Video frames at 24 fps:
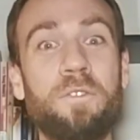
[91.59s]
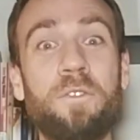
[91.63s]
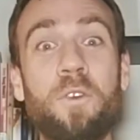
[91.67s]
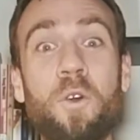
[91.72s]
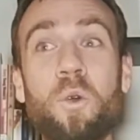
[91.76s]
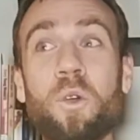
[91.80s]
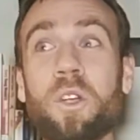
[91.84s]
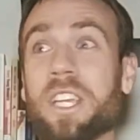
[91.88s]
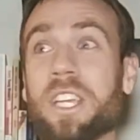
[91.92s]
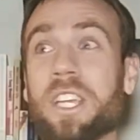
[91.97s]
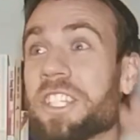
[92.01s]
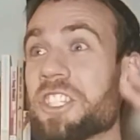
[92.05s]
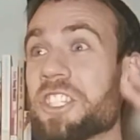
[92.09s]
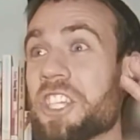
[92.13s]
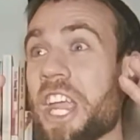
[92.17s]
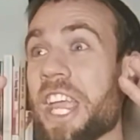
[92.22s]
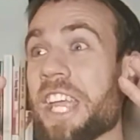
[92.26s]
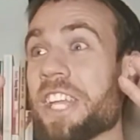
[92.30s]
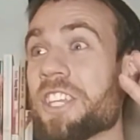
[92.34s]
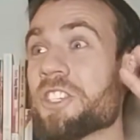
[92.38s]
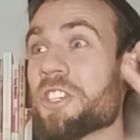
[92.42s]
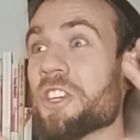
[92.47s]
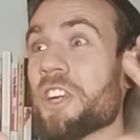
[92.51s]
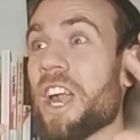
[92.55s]
Food can
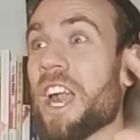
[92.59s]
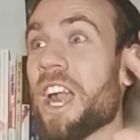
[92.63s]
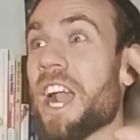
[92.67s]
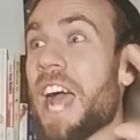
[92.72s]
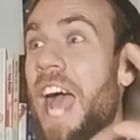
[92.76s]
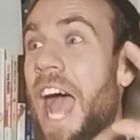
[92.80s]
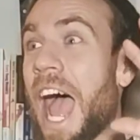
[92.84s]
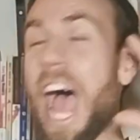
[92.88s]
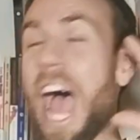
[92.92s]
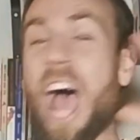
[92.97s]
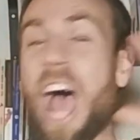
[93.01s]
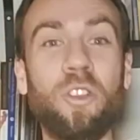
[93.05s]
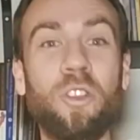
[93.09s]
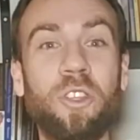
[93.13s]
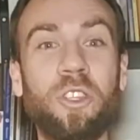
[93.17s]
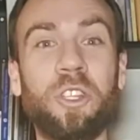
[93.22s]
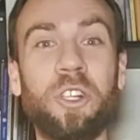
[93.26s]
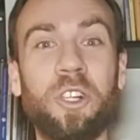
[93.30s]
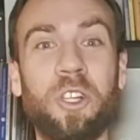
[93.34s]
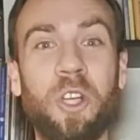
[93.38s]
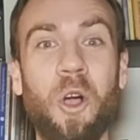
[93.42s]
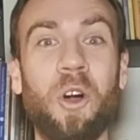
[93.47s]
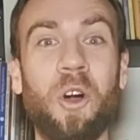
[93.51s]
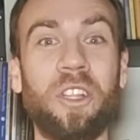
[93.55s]
change your
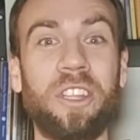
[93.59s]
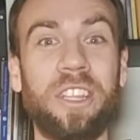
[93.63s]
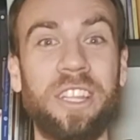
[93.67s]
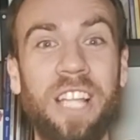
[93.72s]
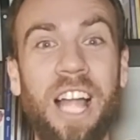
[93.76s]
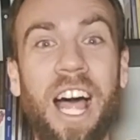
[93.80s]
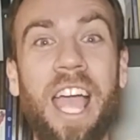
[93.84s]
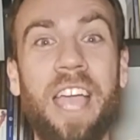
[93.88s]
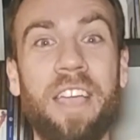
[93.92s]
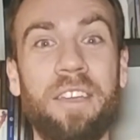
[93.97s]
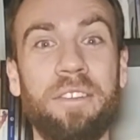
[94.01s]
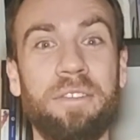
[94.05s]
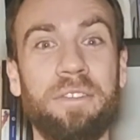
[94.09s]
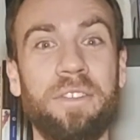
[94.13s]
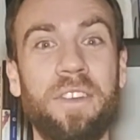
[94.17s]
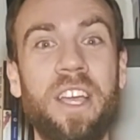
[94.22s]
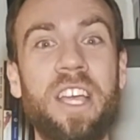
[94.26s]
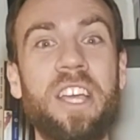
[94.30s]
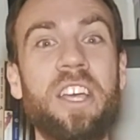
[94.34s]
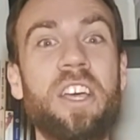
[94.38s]
outlook on life.